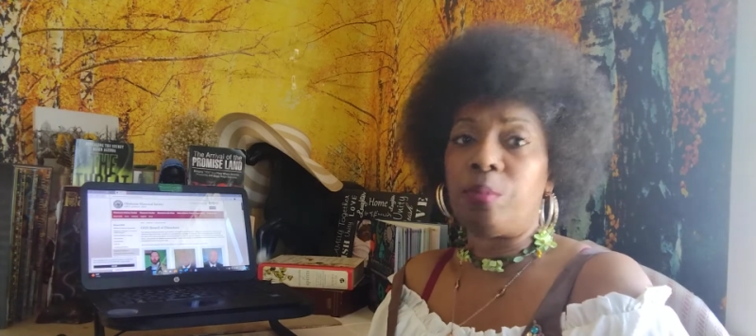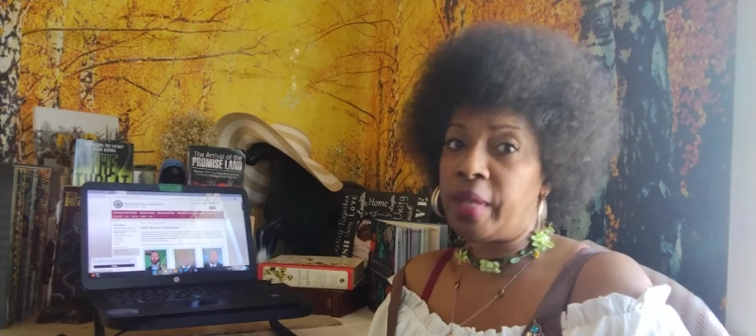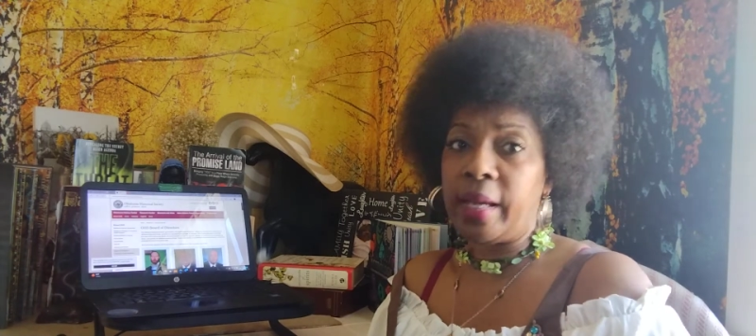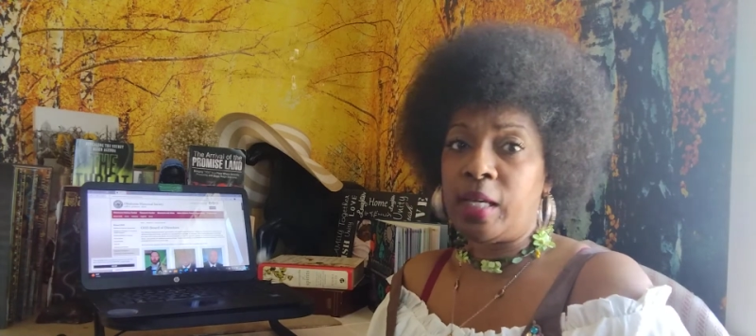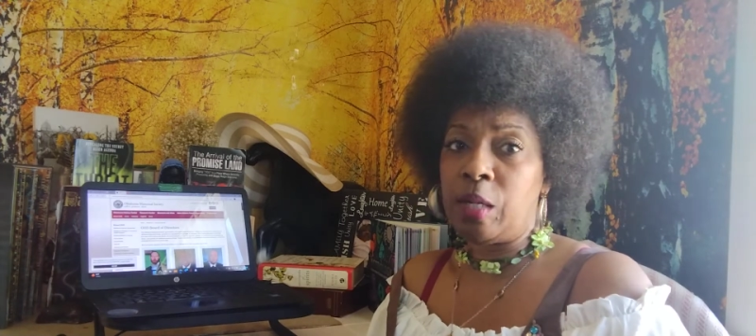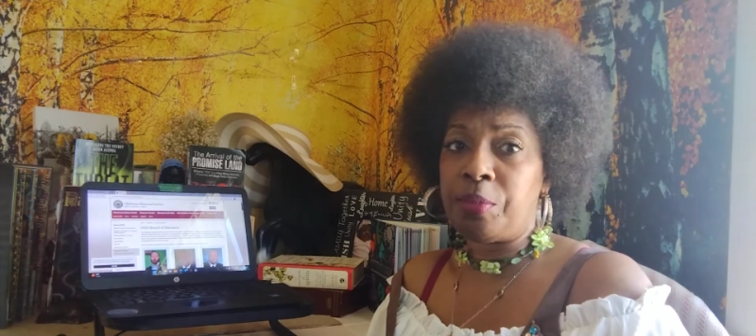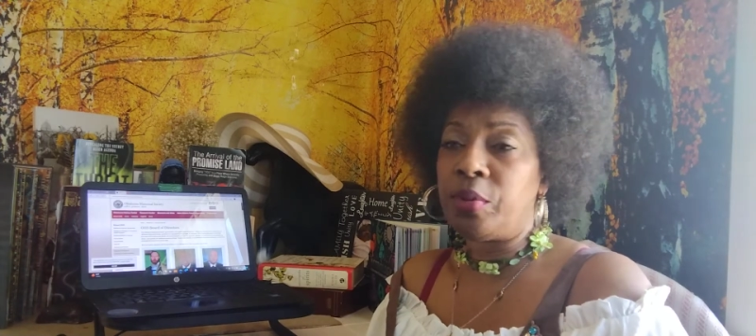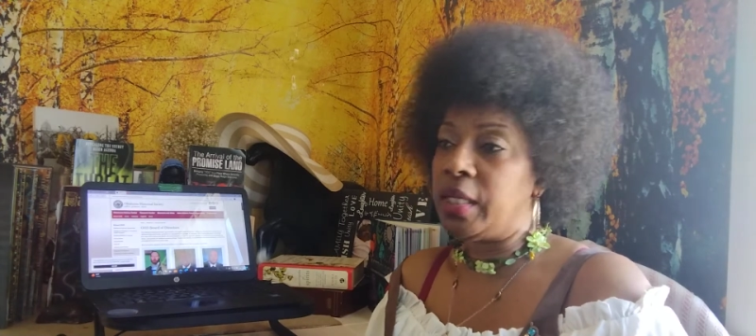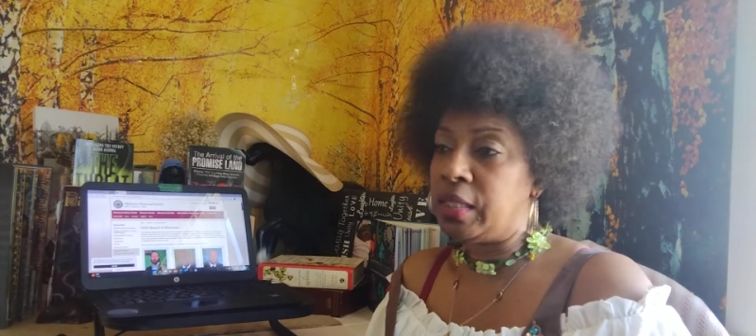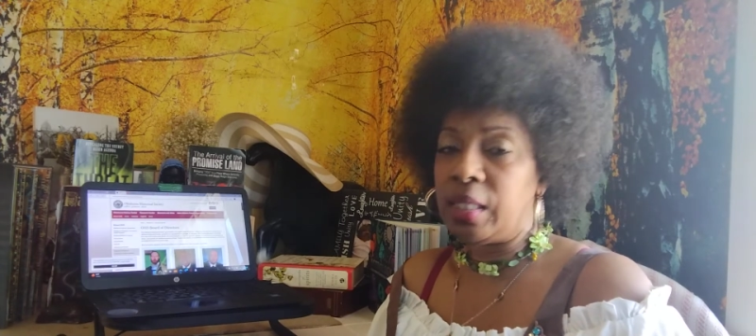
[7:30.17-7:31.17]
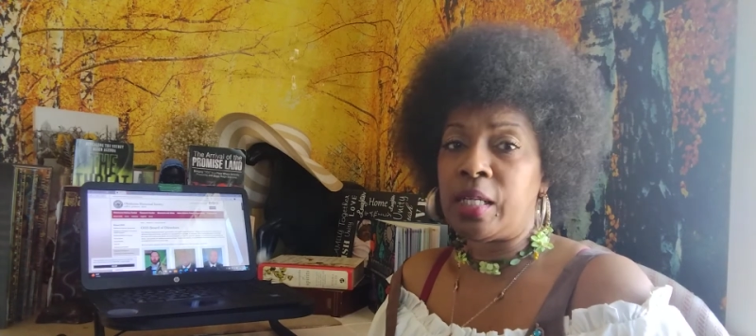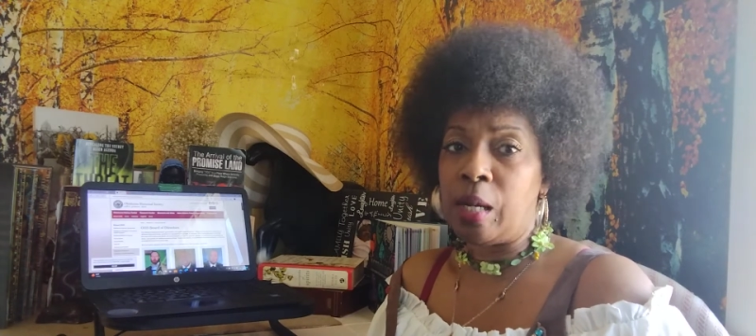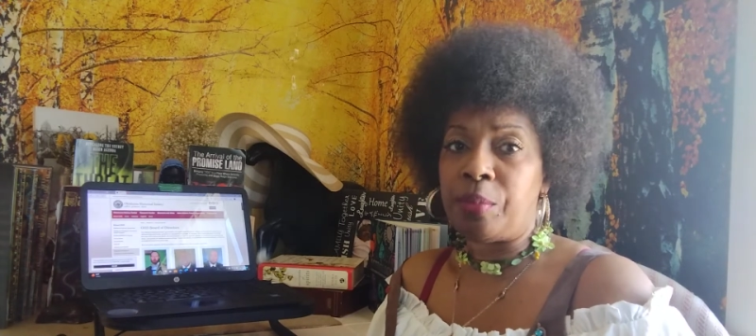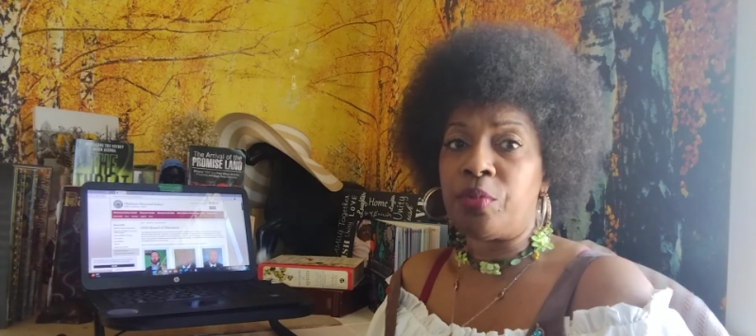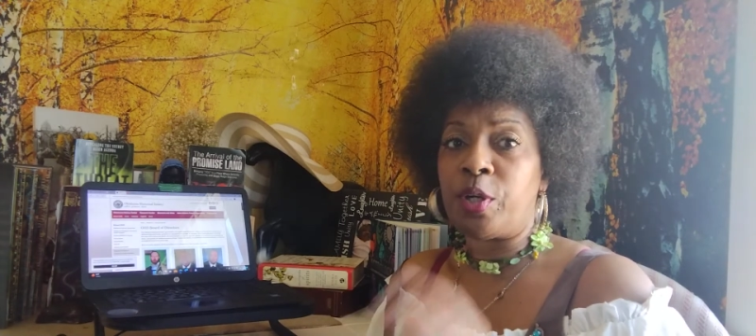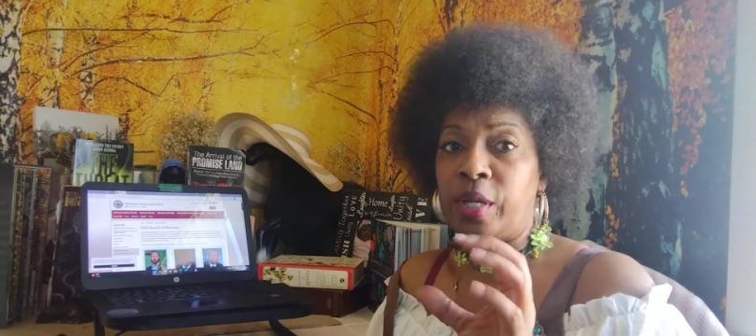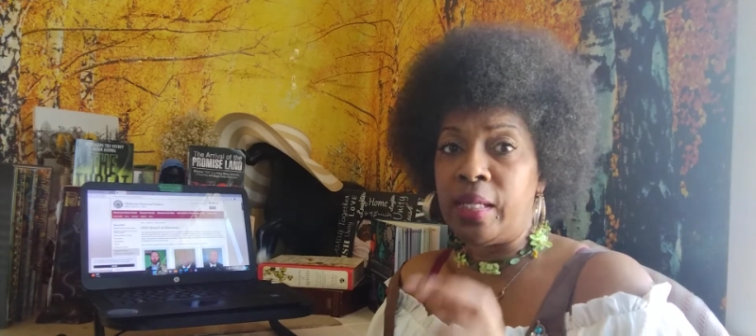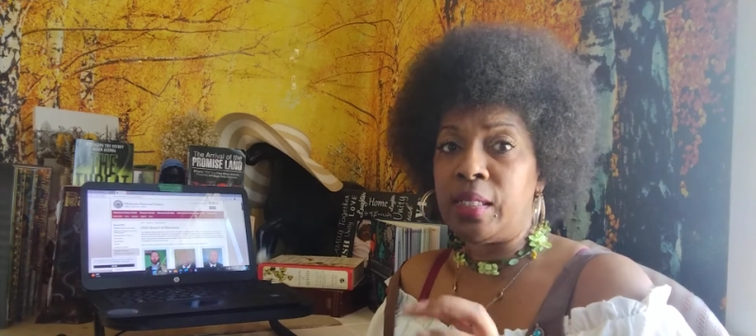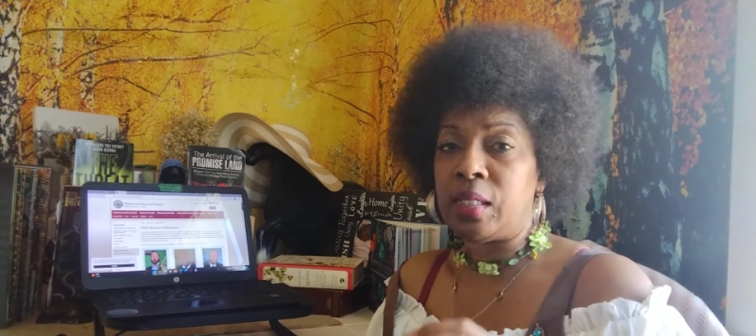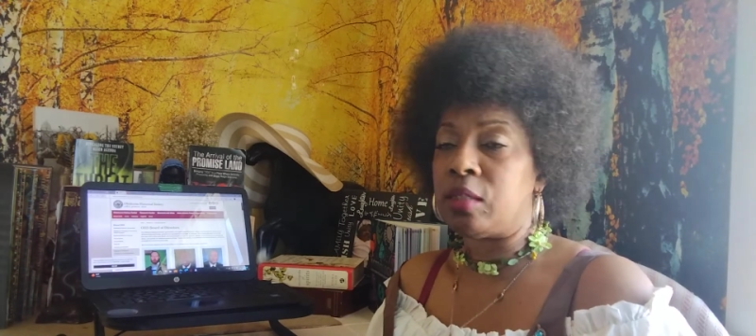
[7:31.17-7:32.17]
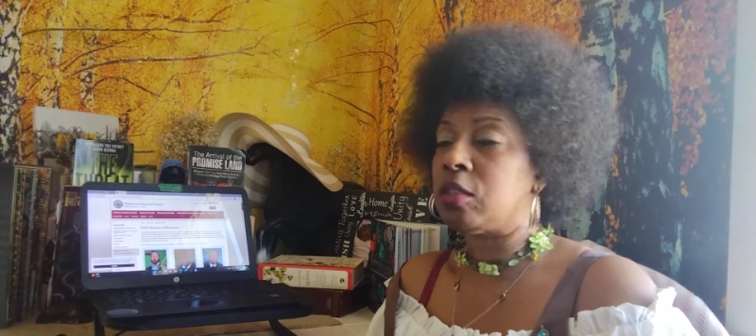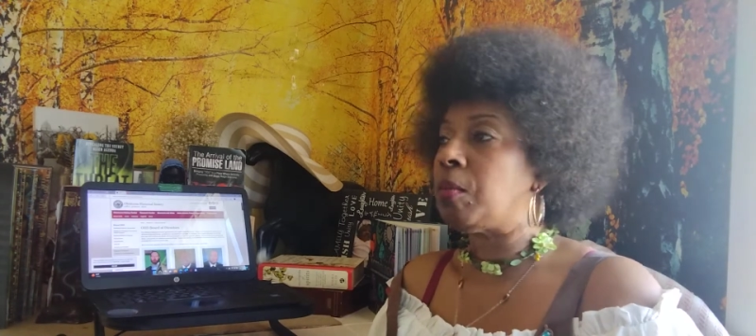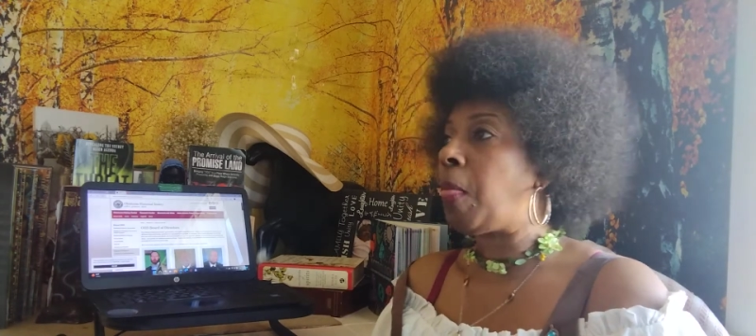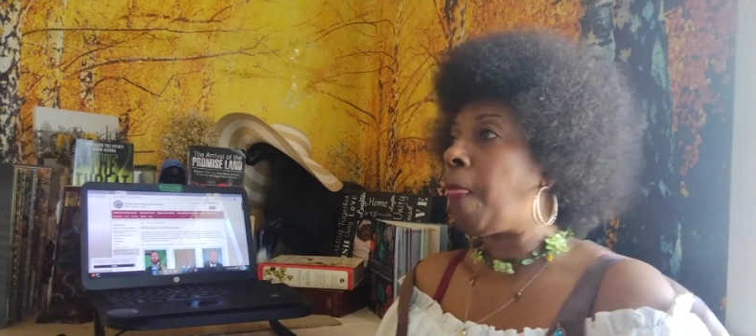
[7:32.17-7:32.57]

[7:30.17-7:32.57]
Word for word: black couple, Indian couple. They're Indians.